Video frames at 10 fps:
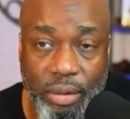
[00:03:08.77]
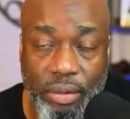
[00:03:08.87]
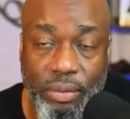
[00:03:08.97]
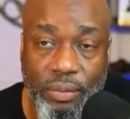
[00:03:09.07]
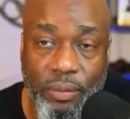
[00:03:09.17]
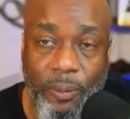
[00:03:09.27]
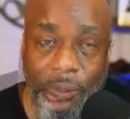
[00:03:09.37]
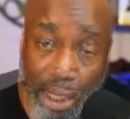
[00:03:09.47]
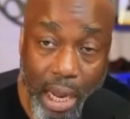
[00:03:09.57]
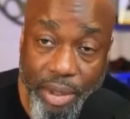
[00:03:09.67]
through.
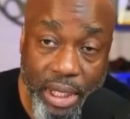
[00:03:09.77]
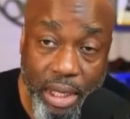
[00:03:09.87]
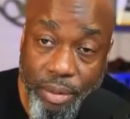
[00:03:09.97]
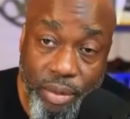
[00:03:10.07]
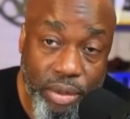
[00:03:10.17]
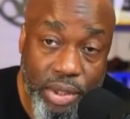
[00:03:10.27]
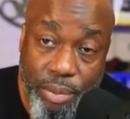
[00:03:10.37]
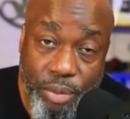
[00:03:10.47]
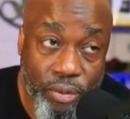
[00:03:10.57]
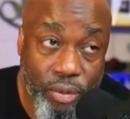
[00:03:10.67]
I'm gonna keep it real
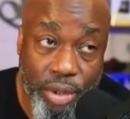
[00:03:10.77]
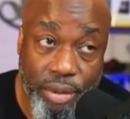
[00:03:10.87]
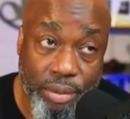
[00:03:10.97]
simple for you.